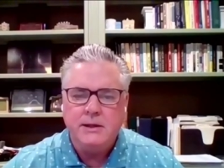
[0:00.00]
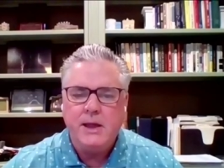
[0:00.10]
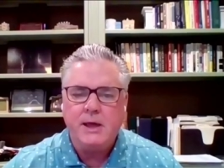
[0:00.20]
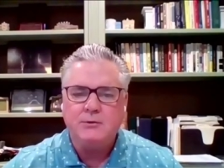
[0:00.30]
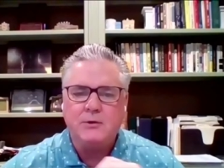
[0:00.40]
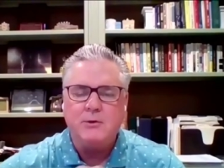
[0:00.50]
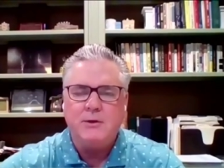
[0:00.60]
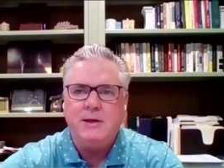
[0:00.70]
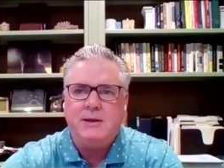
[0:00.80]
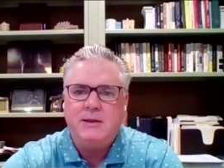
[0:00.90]
Yeah, so
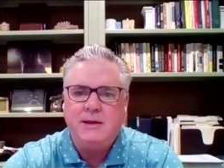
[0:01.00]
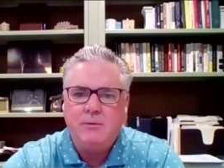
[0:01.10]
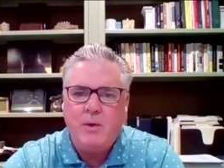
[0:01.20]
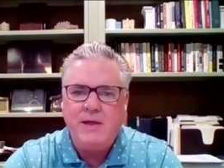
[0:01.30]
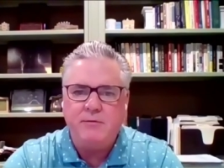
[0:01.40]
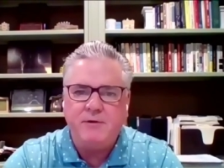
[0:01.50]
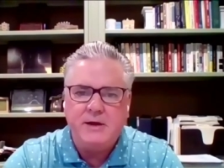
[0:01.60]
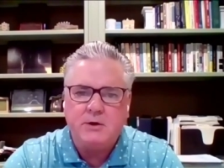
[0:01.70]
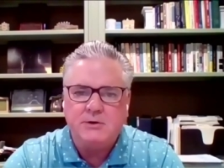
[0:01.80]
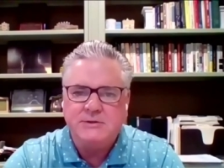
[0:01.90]
the, the way the
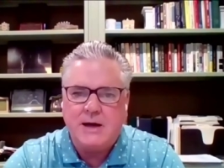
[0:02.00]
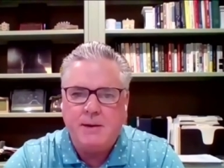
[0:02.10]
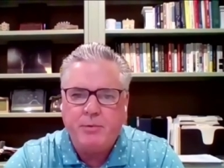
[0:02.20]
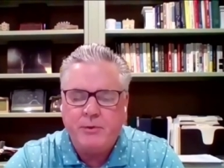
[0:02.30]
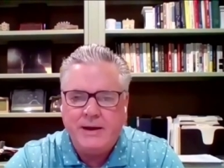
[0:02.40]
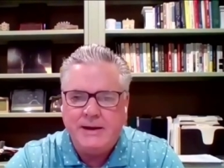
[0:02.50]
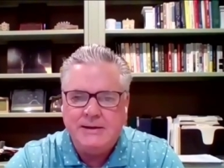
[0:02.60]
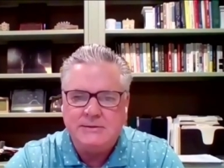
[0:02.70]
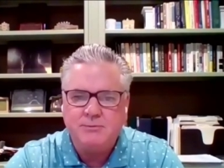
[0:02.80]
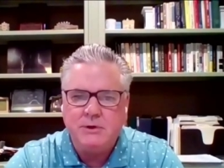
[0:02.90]
vehicles operate
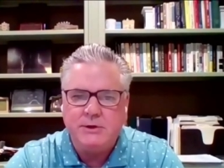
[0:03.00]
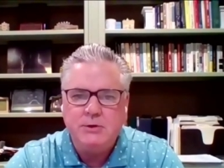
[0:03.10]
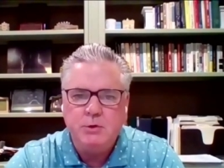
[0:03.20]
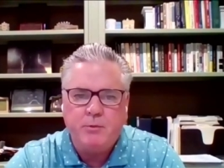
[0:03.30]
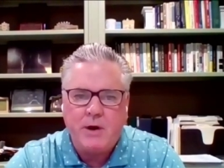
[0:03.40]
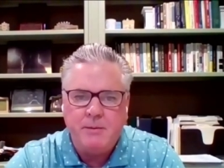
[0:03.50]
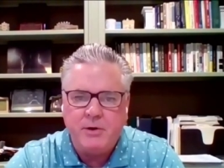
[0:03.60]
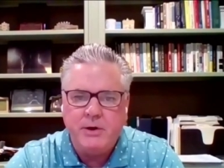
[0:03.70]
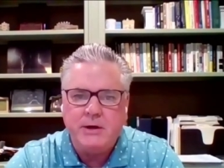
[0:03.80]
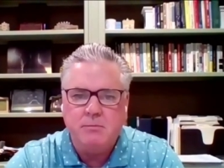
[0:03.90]
is really two
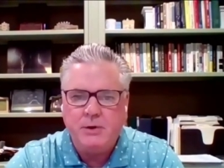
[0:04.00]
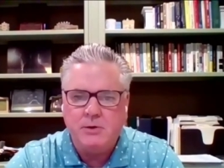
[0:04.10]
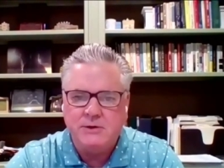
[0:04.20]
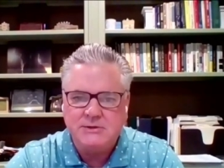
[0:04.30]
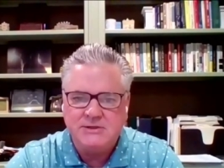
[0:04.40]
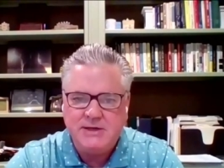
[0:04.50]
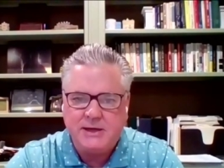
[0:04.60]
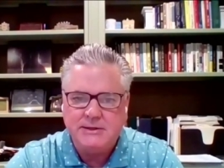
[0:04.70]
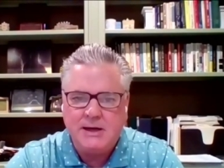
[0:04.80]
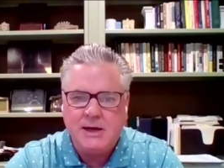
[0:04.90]
primary components of
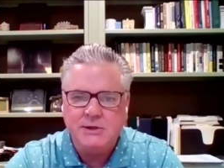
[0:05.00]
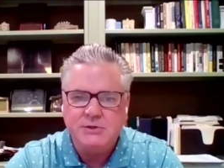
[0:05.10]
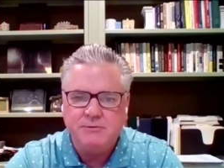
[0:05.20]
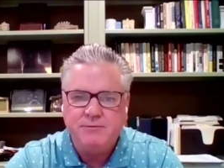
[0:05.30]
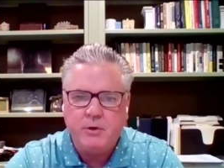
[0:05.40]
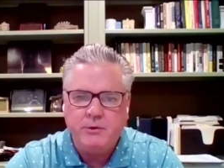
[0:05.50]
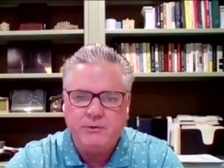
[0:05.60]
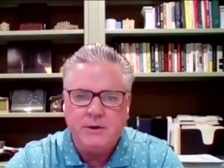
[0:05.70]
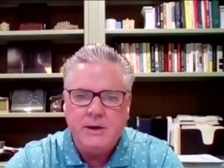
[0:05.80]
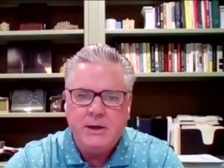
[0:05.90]
technology.
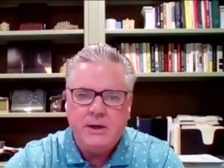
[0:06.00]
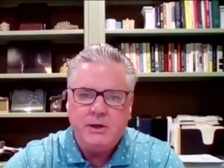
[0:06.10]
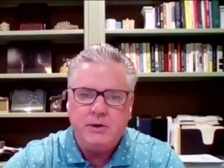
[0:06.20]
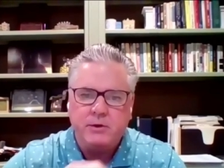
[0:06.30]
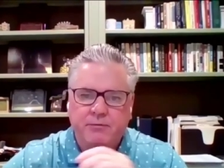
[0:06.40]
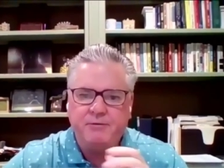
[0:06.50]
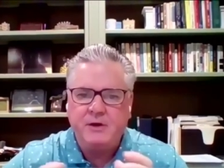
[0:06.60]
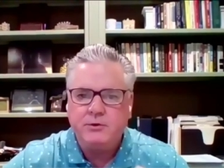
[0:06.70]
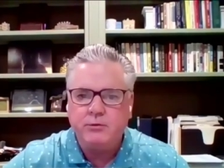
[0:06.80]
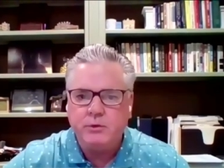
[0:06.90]
First, you know, they're
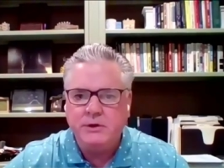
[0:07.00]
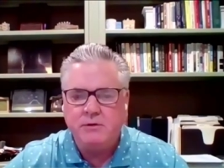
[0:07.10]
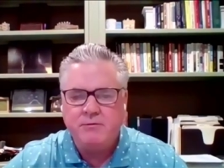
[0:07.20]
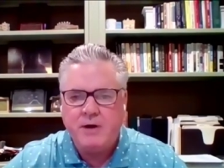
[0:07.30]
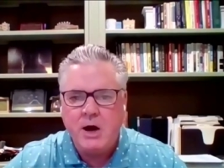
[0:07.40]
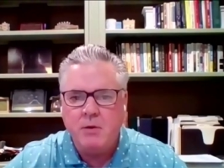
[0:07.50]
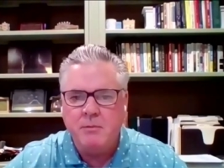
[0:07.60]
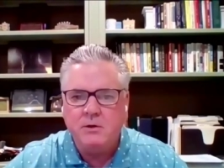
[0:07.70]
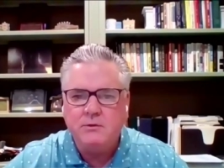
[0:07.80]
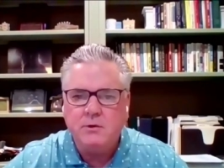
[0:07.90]
fixed route
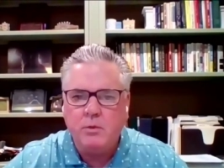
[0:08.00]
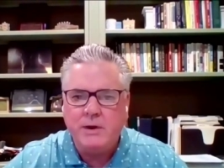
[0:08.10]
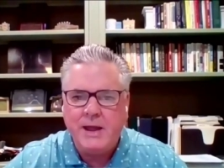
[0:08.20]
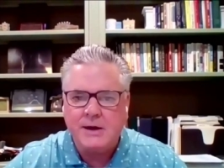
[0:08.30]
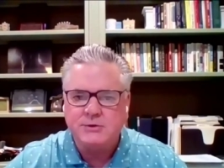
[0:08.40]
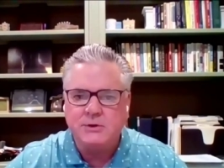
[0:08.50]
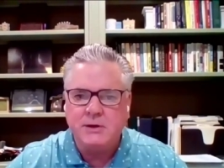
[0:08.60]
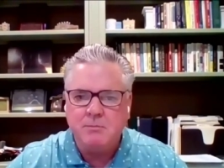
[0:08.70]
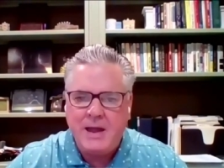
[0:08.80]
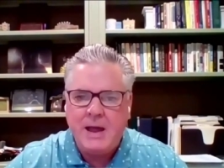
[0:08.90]
environments. So we
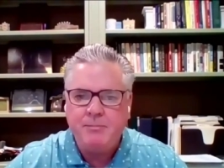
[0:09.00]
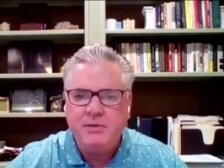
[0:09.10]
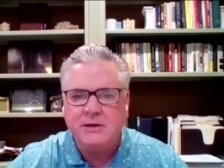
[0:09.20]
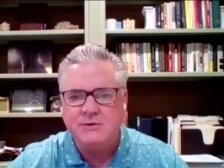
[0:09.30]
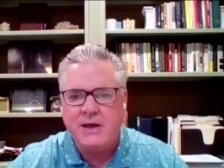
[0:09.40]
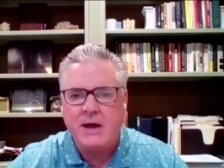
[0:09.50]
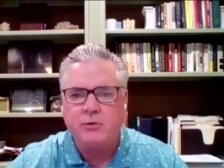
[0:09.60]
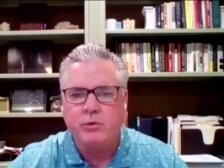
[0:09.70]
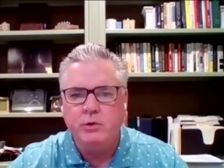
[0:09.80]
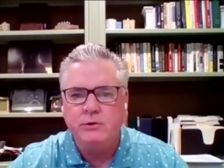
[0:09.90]
actually map the
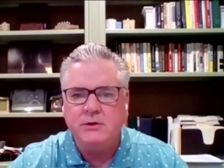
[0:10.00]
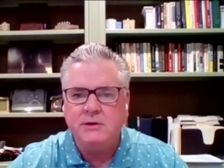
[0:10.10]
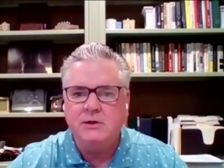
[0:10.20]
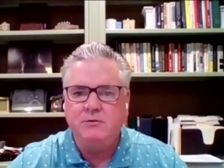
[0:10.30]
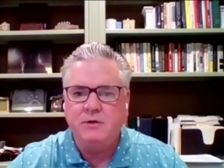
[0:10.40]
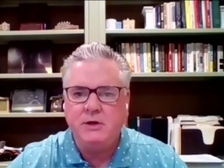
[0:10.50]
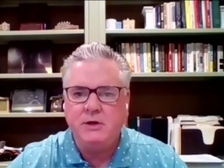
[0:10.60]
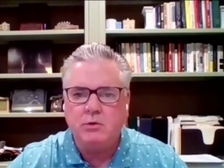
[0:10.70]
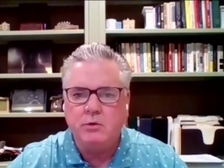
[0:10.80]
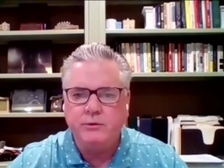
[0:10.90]
exact route that these
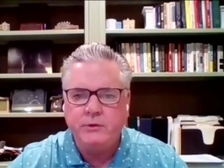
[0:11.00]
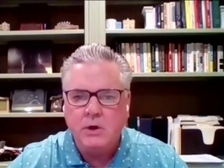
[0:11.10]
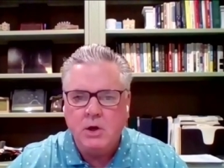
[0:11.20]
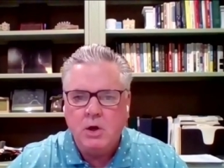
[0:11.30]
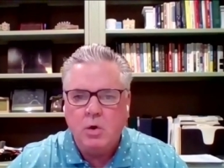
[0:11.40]
vehicles